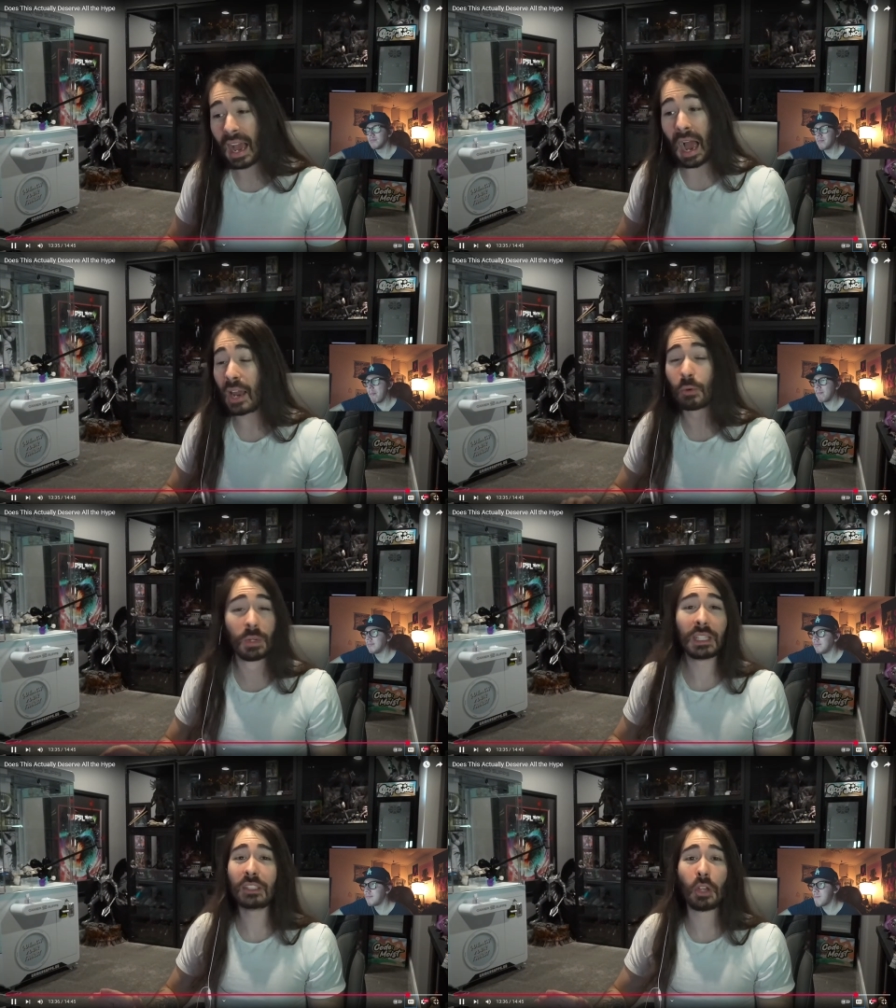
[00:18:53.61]
I
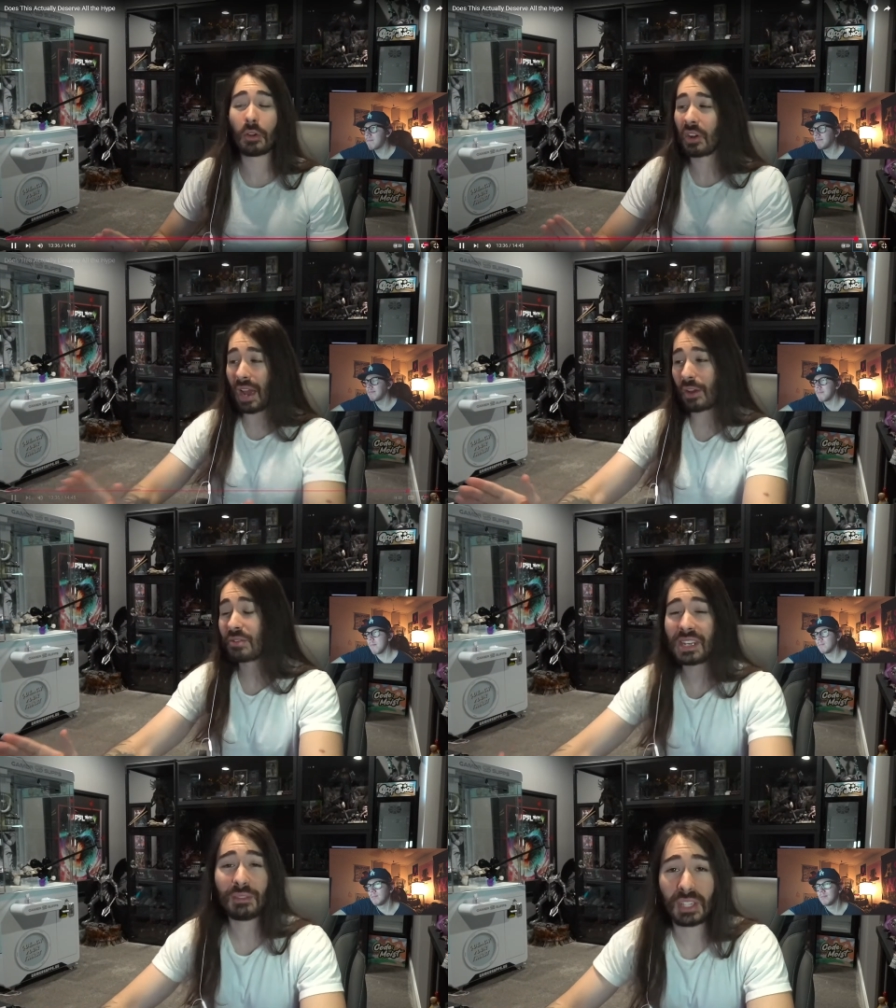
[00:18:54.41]
really don't know how you
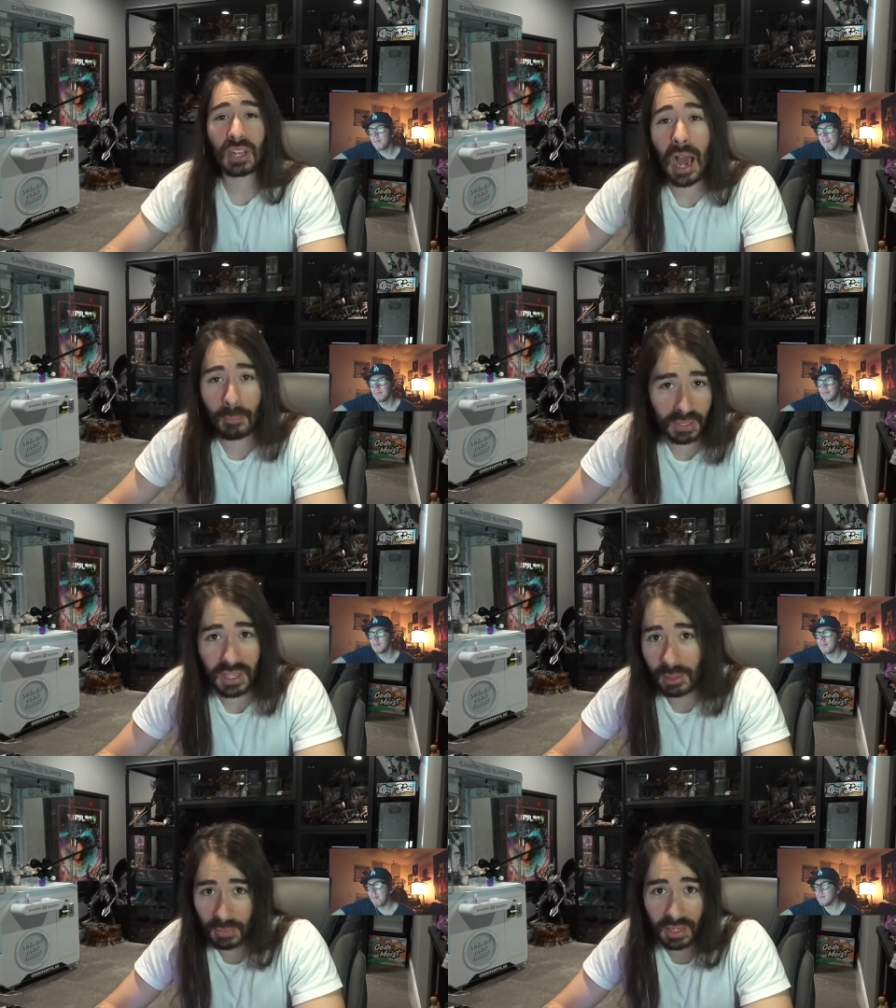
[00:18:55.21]
can even top a
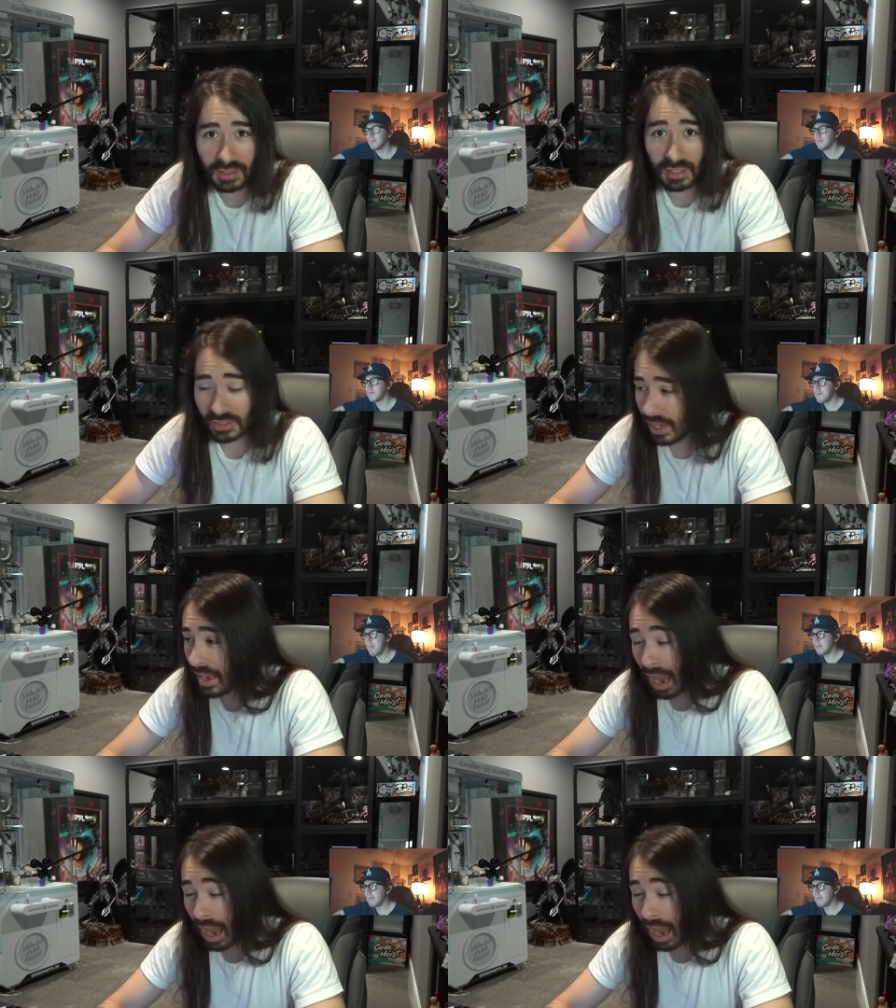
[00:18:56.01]
game like this.